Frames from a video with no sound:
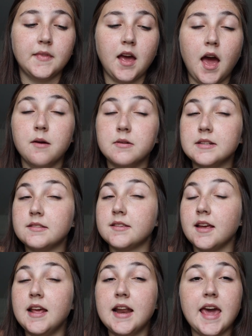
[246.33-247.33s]

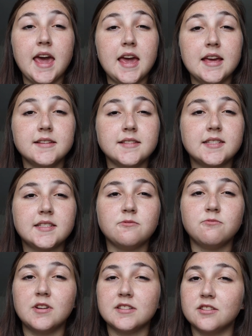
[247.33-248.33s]
was in a haze,
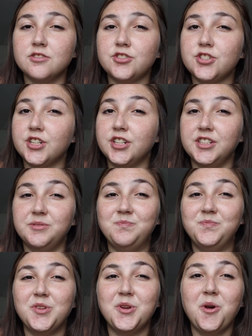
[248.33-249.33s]
wasn't
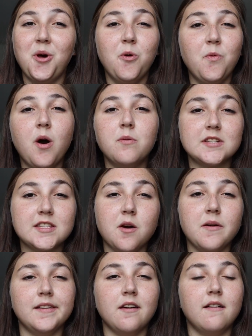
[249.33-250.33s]
sure what was
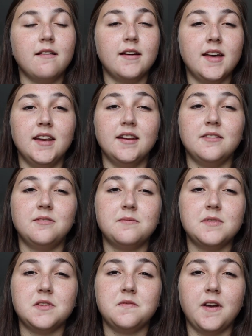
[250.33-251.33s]
going on,
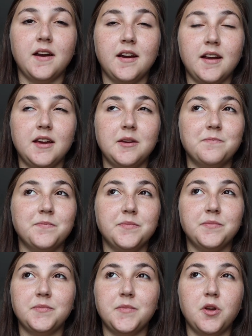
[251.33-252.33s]
was very
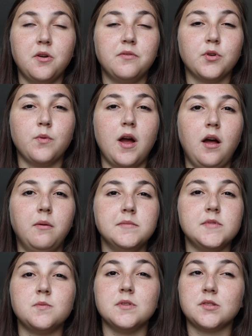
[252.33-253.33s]

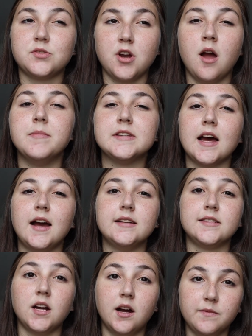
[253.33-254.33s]
overwhelmed, was
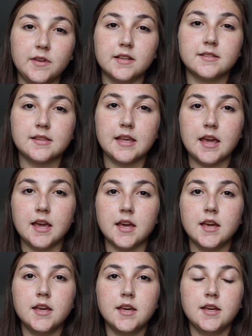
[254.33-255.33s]
traumatized,
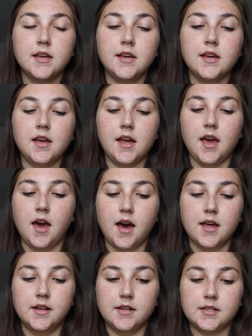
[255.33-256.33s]
obviously,
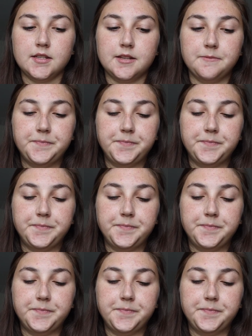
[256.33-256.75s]
and